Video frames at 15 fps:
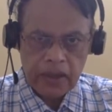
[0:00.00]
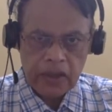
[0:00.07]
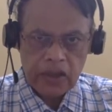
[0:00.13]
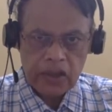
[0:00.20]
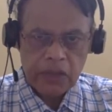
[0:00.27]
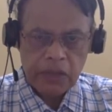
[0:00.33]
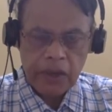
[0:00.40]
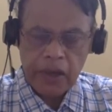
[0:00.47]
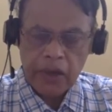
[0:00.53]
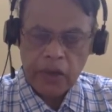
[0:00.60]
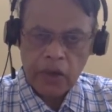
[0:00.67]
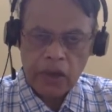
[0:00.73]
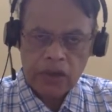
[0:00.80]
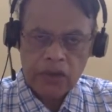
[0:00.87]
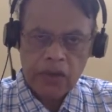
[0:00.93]
Splenic
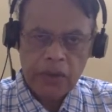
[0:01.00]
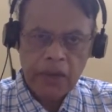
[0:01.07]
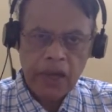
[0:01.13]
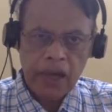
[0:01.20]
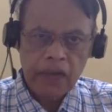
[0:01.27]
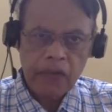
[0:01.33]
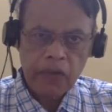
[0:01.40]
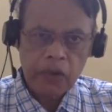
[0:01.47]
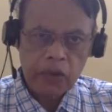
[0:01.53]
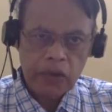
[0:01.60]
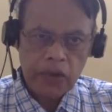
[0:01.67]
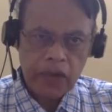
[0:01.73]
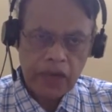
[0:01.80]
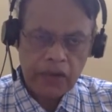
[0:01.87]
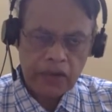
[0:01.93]
notch will be helpful to
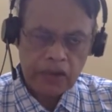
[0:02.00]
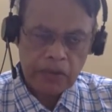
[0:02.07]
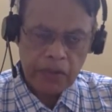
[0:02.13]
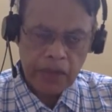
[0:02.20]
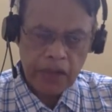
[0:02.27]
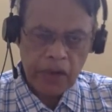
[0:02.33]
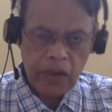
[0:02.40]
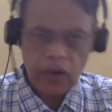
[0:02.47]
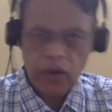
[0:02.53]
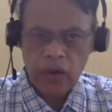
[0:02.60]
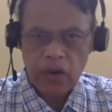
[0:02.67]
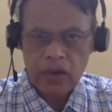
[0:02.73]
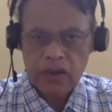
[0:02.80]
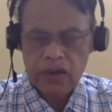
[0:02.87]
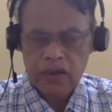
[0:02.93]
tell the spleen or
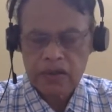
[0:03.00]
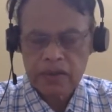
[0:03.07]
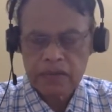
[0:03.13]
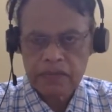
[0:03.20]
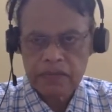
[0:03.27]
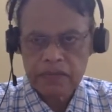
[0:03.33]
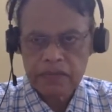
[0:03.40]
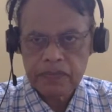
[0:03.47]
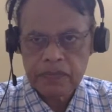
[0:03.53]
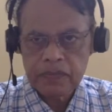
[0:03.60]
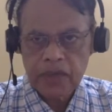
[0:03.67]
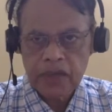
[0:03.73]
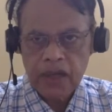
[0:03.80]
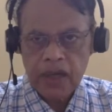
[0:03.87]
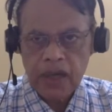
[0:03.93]
not.
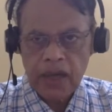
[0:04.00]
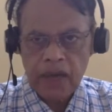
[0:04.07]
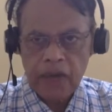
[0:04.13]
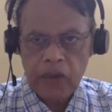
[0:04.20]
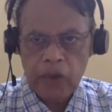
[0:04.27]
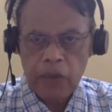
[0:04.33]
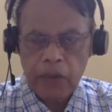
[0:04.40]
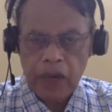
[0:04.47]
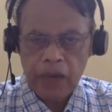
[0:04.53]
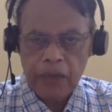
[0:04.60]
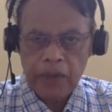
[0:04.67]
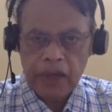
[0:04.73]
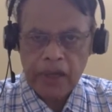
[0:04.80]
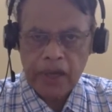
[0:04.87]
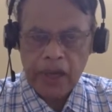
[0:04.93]
And when you
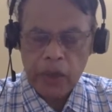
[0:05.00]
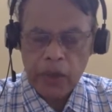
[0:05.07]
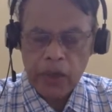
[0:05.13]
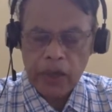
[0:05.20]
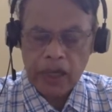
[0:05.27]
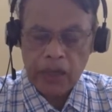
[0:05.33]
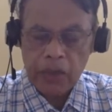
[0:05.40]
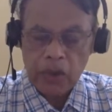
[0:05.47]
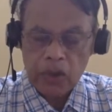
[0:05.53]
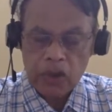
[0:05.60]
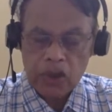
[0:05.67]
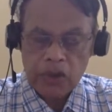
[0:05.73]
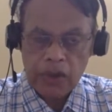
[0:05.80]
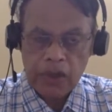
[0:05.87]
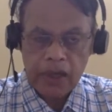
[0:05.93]
palpate, can you get above the
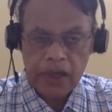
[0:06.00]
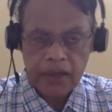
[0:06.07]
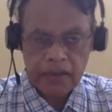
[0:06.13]
swelling?